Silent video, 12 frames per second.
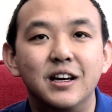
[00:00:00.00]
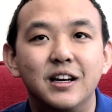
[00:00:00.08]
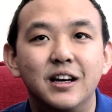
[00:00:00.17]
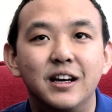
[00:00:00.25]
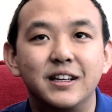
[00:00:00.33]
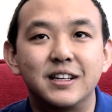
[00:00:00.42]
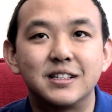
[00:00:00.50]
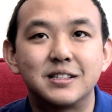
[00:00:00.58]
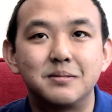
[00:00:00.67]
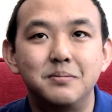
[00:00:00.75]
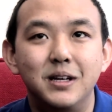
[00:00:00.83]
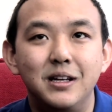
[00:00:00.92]
I
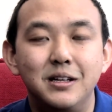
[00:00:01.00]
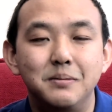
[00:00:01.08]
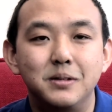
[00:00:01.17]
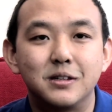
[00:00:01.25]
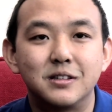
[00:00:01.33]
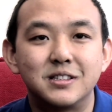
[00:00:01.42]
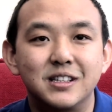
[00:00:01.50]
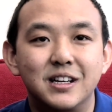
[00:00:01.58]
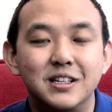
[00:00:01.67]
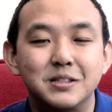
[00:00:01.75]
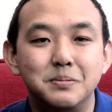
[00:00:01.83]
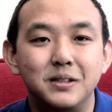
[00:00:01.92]
guess mainly because she
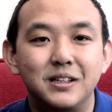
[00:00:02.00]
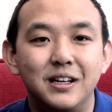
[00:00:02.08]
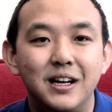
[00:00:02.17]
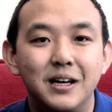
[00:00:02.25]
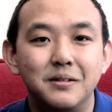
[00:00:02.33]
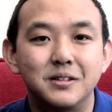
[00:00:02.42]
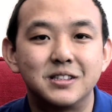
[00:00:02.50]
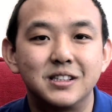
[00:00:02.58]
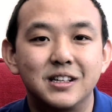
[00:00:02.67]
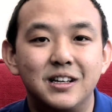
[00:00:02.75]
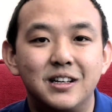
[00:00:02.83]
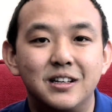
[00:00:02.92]
can't speak the language. She
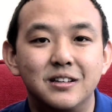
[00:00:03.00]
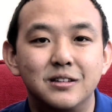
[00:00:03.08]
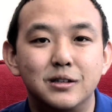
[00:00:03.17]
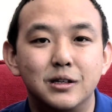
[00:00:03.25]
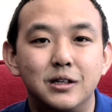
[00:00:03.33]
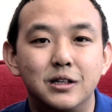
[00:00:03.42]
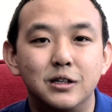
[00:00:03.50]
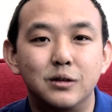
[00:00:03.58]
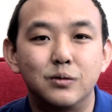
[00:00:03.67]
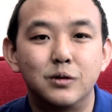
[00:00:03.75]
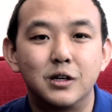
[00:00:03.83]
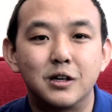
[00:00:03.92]
can't
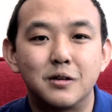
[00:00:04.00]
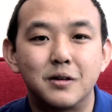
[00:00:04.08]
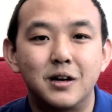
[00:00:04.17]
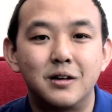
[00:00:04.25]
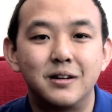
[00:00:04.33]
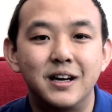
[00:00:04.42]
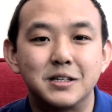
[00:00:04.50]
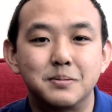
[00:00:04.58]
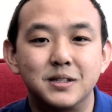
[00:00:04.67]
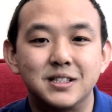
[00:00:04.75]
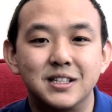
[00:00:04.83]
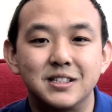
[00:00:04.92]
walk around as
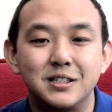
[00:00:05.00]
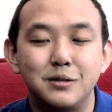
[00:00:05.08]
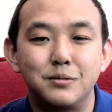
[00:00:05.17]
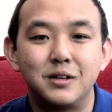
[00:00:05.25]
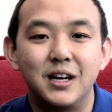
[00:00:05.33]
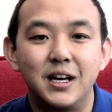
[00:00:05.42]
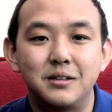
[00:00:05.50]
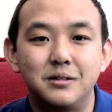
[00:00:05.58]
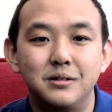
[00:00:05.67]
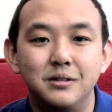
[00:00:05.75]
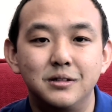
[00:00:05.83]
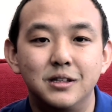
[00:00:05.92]
much as she would like
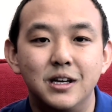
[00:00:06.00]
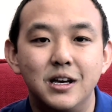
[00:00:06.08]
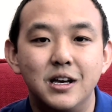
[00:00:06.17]
to.